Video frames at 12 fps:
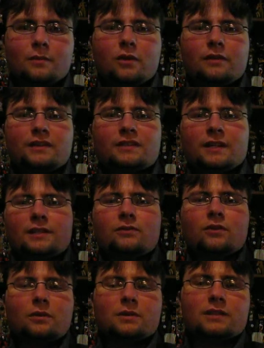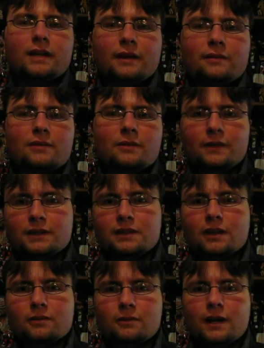more of a sense of what it was like for the
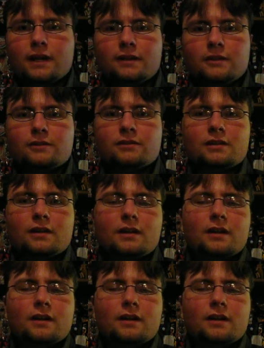Ventarn Riders.